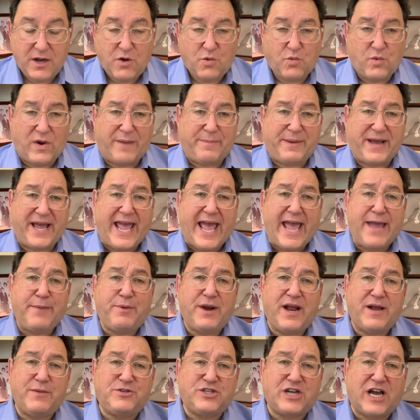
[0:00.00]
Rabbi
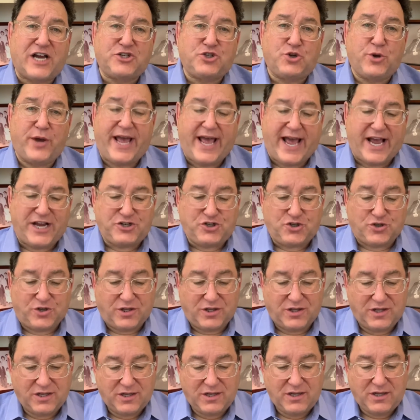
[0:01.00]
Abraham Joshua
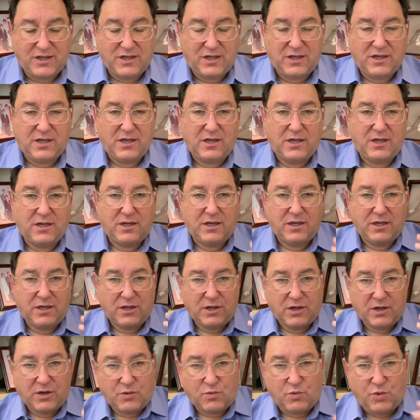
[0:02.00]
Heschel
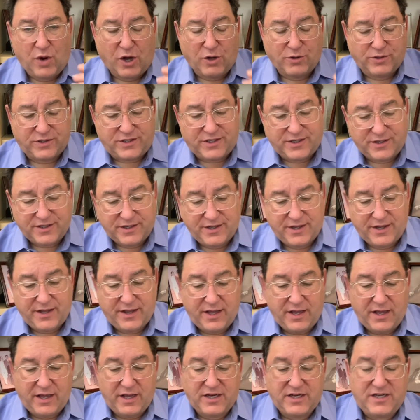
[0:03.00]
wrote,
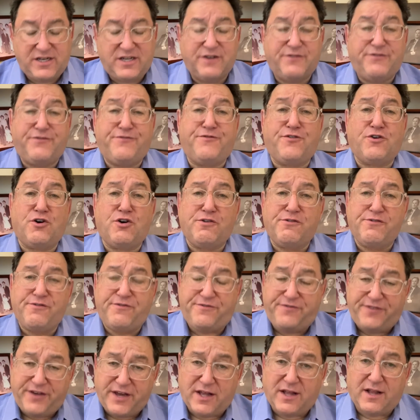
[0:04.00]
"To
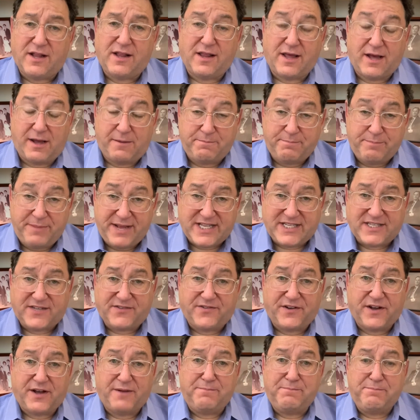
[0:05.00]
fulfill a
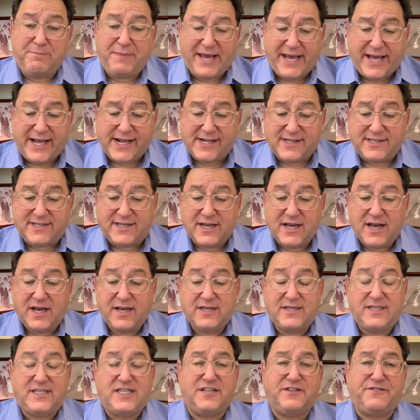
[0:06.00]
mitzvah means
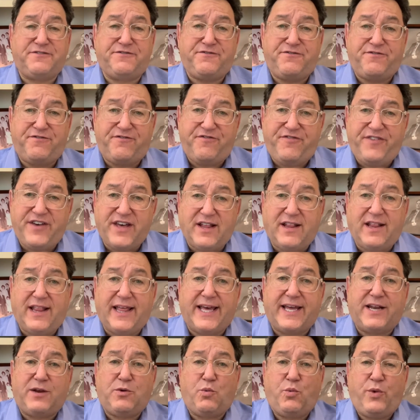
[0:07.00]
to fill
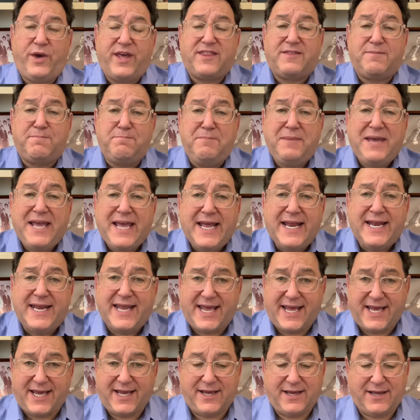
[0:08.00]
it with
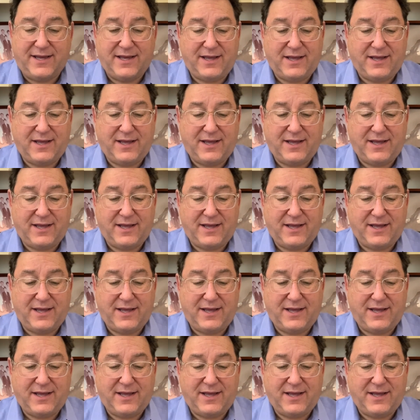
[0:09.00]
meaning."